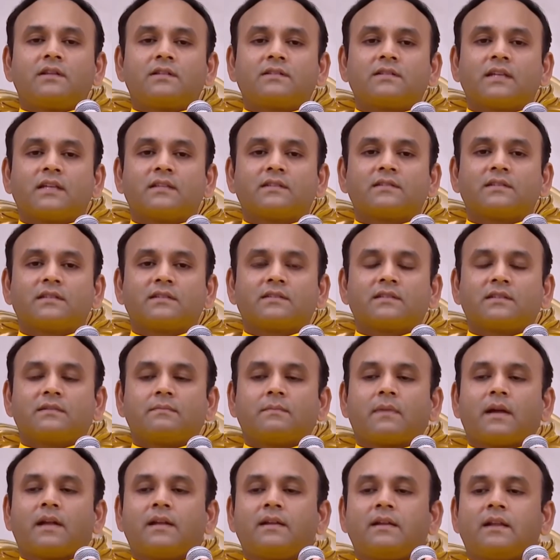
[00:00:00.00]
their senses and
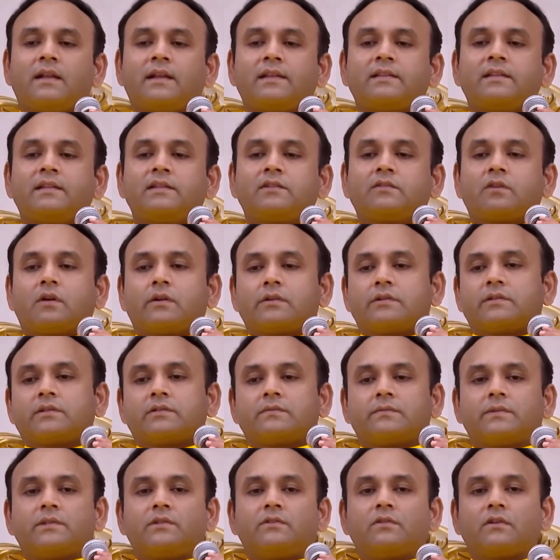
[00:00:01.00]
mind like the
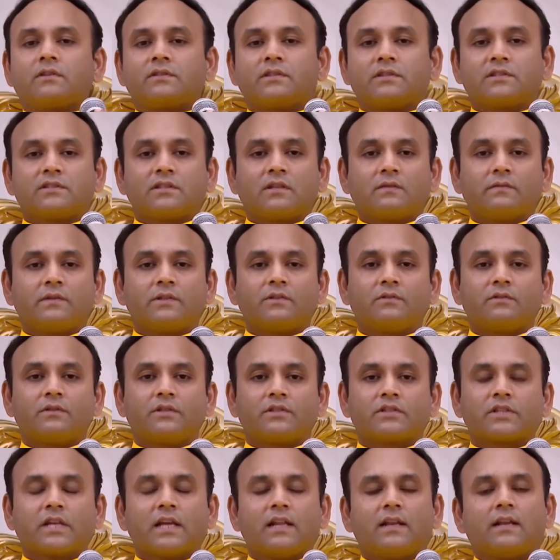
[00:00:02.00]
tortoise withdraws itself into the
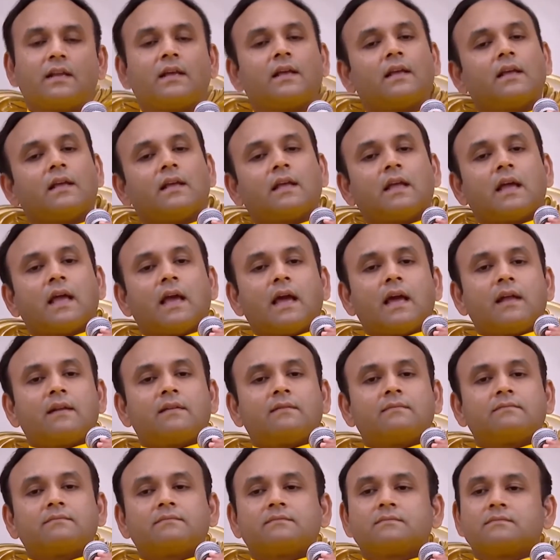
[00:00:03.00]
shell
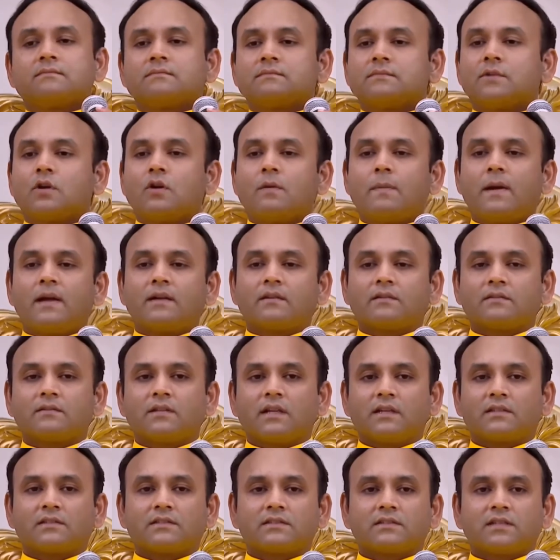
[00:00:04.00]
and go back to
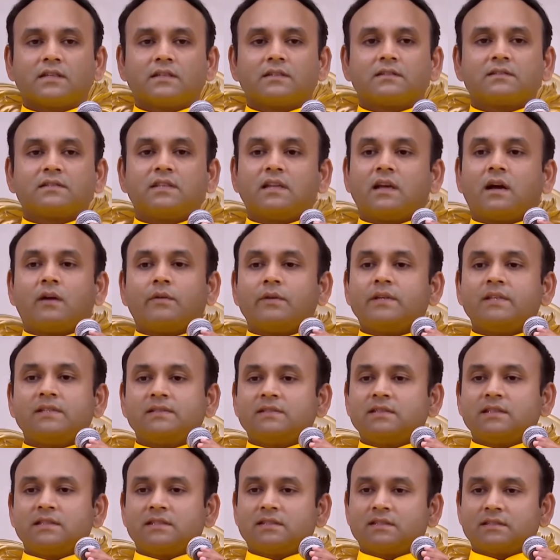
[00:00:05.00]
that state. See how
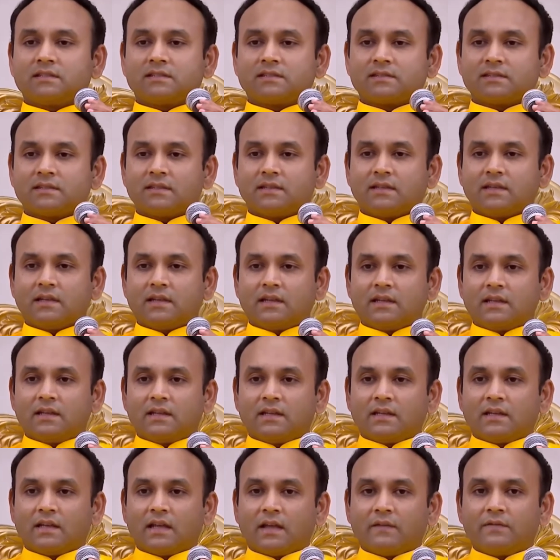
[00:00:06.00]
easy it is.
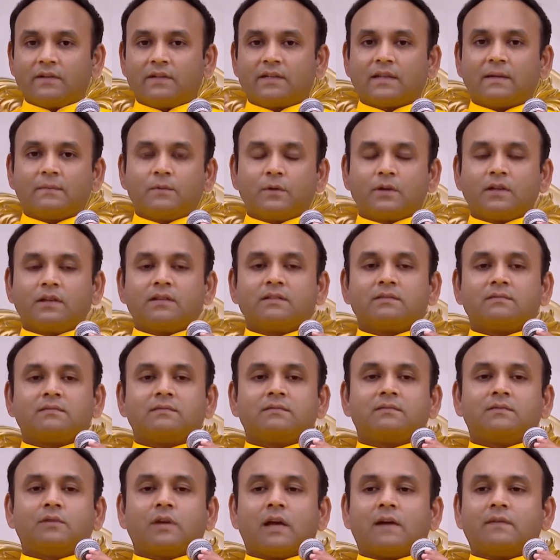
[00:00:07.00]
Every time
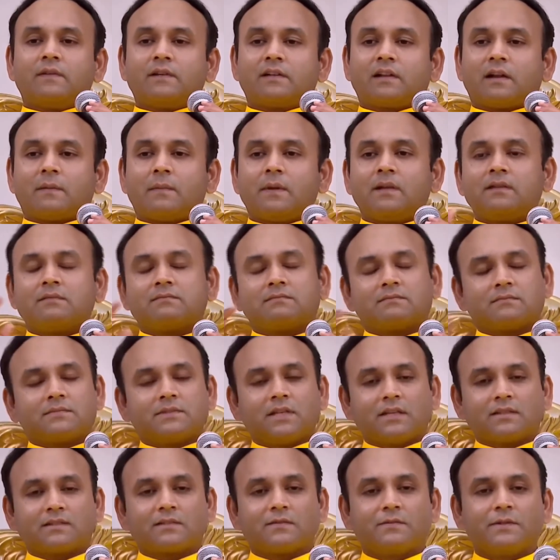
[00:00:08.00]
you have a trouble,
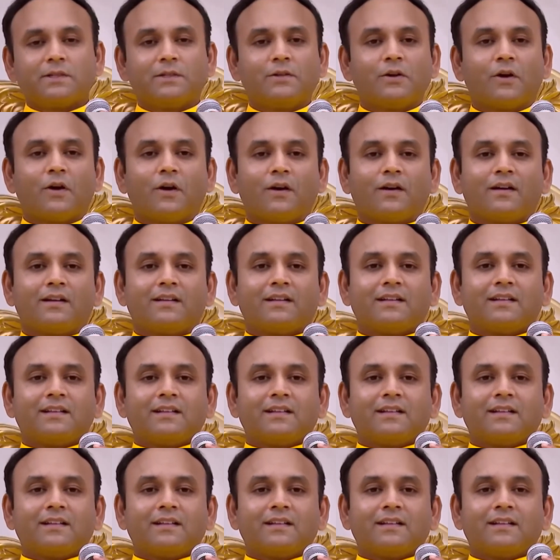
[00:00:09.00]
just withdraw.